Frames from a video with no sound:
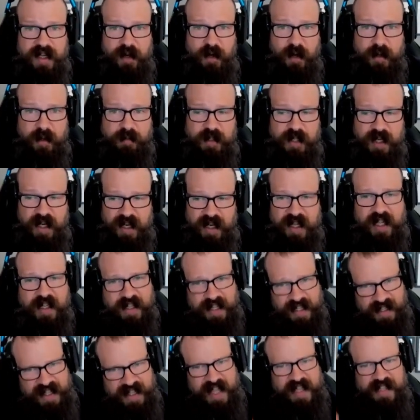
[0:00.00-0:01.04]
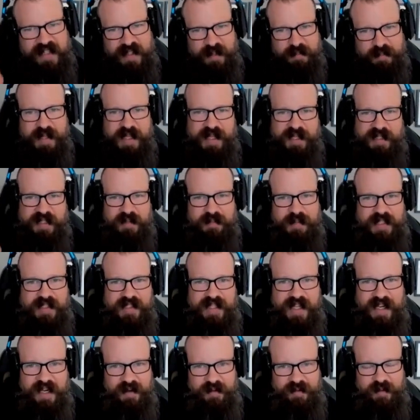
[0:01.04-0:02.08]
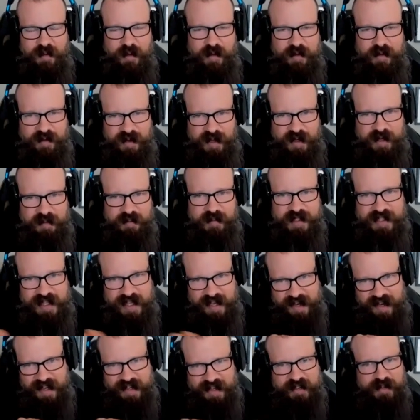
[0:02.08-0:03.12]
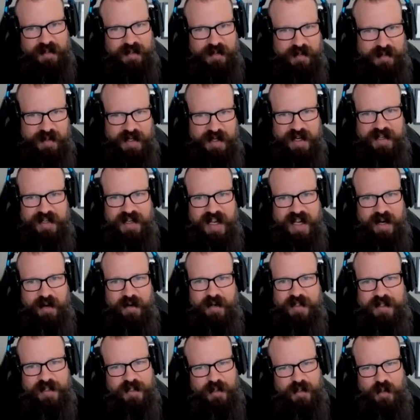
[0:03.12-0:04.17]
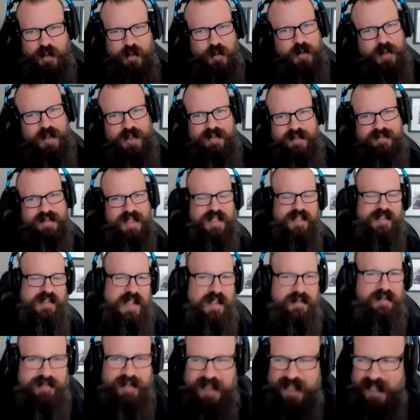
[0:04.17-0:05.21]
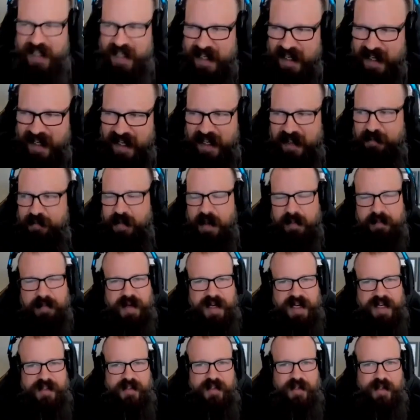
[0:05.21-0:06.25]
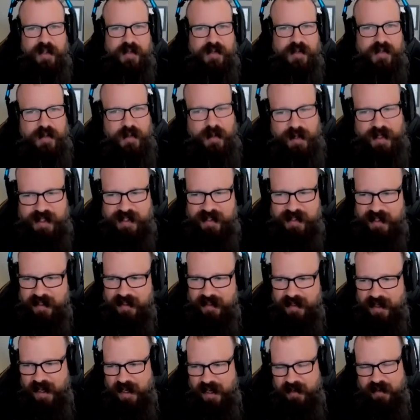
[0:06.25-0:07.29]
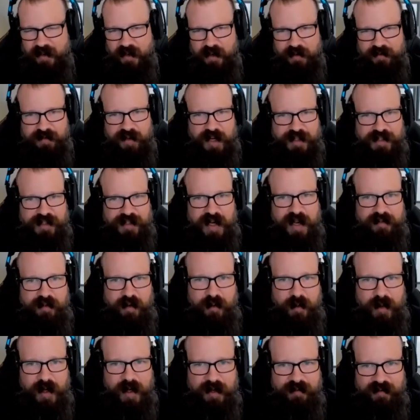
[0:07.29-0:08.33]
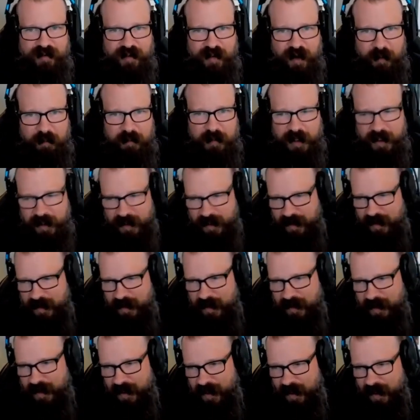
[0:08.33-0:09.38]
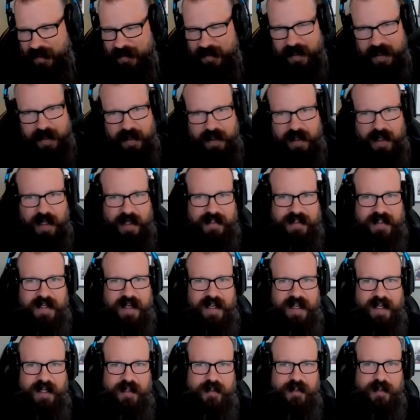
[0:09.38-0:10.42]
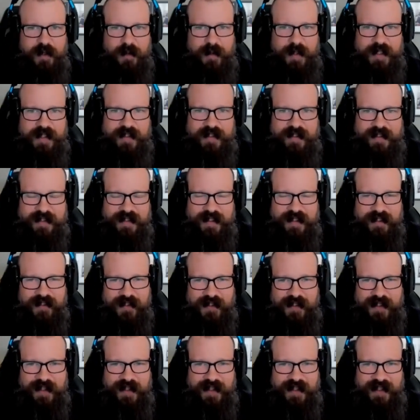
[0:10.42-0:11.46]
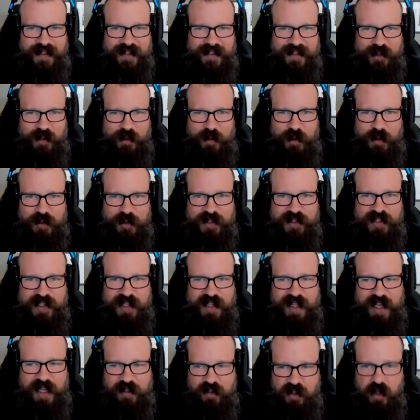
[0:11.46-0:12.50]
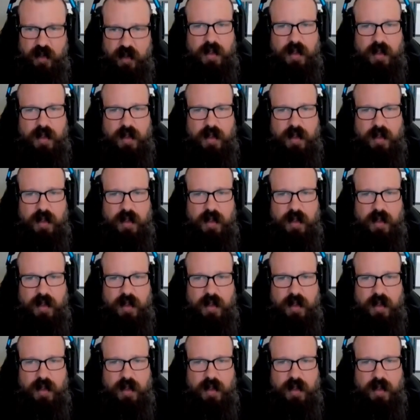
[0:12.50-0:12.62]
That's the piece I'm excited for him, is that extra 300 hours. It's cool. I love bumping into those stories, and you're fresh off of one from 10 o'clock today. So it's cool to see that.